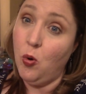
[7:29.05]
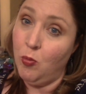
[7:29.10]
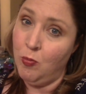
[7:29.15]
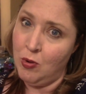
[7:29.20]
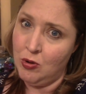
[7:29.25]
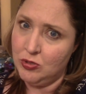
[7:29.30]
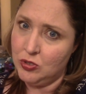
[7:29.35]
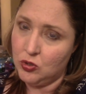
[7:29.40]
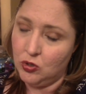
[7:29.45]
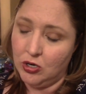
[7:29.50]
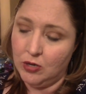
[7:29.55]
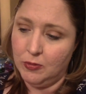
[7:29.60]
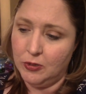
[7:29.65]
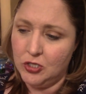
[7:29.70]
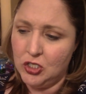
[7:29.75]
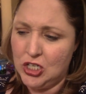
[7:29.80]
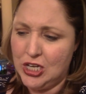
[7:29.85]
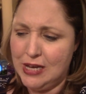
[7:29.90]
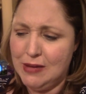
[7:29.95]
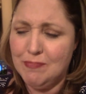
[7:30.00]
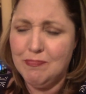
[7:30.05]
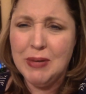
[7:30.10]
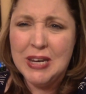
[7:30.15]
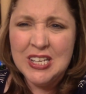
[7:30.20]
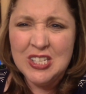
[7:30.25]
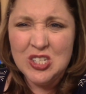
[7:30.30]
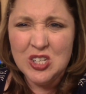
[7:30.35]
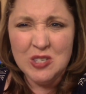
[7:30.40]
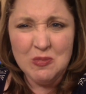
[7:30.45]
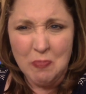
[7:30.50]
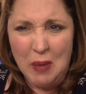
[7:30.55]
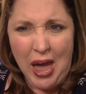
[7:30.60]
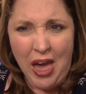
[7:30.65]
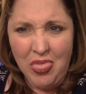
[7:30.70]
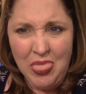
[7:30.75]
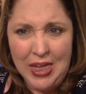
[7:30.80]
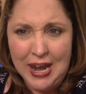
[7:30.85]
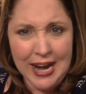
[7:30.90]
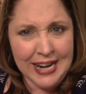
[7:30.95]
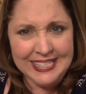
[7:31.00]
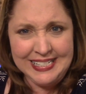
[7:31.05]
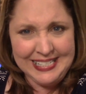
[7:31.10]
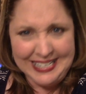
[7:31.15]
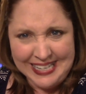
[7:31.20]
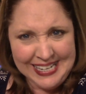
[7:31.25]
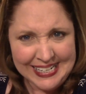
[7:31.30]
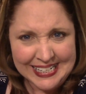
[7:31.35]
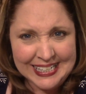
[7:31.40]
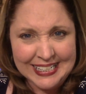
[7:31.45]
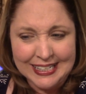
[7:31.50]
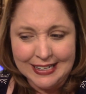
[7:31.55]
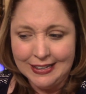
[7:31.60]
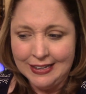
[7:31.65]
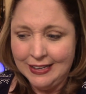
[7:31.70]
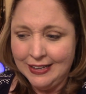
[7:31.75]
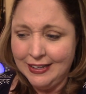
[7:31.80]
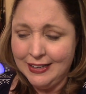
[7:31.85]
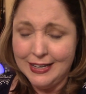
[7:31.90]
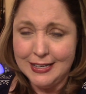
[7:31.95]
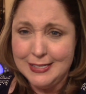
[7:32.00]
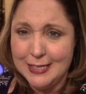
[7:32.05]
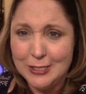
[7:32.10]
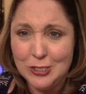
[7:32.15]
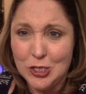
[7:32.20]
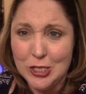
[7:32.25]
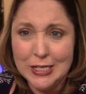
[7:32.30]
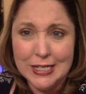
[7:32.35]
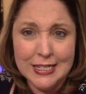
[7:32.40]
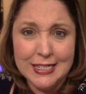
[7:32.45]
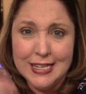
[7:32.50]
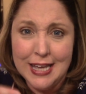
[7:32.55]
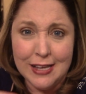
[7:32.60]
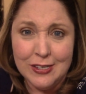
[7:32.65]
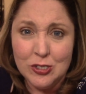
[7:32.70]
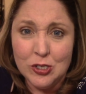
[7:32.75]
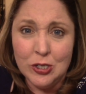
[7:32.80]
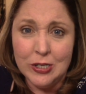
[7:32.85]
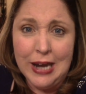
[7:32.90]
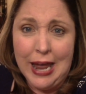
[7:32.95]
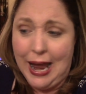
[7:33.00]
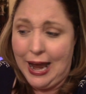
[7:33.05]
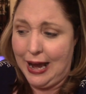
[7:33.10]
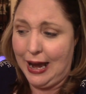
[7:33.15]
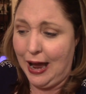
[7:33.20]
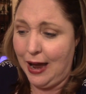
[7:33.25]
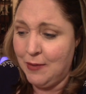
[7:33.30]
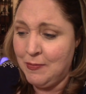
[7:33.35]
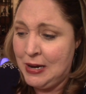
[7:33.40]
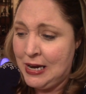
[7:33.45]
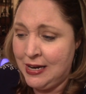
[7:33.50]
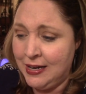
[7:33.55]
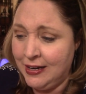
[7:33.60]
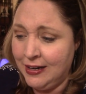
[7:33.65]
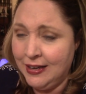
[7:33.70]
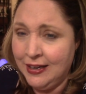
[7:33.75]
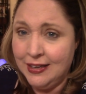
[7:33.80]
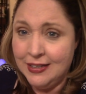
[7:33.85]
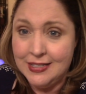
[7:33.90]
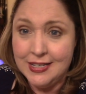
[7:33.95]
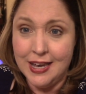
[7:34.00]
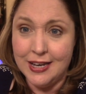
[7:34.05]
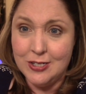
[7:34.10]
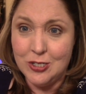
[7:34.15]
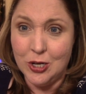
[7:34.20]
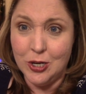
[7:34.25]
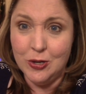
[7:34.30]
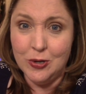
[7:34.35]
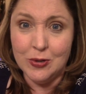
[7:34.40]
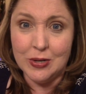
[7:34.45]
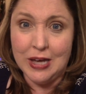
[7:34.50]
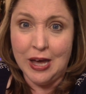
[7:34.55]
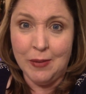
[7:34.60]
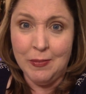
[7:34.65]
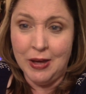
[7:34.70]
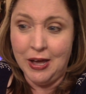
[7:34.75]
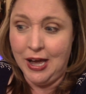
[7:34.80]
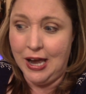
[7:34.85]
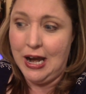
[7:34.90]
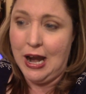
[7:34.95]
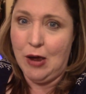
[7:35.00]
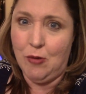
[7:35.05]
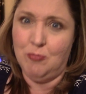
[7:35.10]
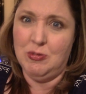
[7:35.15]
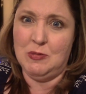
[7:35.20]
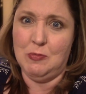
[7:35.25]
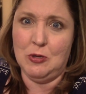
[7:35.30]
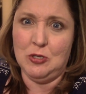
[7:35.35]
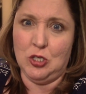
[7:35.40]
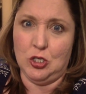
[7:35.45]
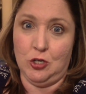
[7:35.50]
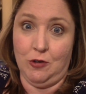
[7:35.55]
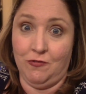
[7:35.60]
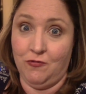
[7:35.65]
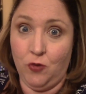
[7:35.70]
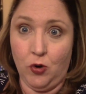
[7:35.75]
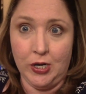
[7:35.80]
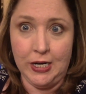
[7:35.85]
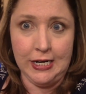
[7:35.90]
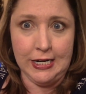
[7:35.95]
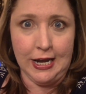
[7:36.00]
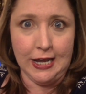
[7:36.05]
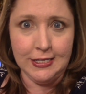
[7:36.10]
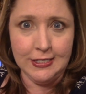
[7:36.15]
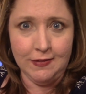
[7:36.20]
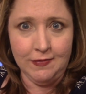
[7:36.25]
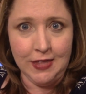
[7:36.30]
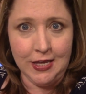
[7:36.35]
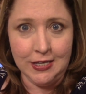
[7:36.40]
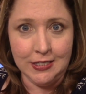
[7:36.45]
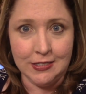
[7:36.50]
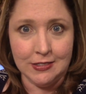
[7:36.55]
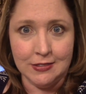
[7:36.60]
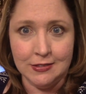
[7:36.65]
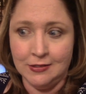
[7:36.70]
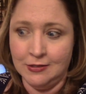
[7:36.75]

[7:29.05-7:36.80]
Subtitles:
most horrible cheat, but it's just bad that I did because I cheated yesterday. I mean, day 2, come on. I was supposed to do 40 days of this.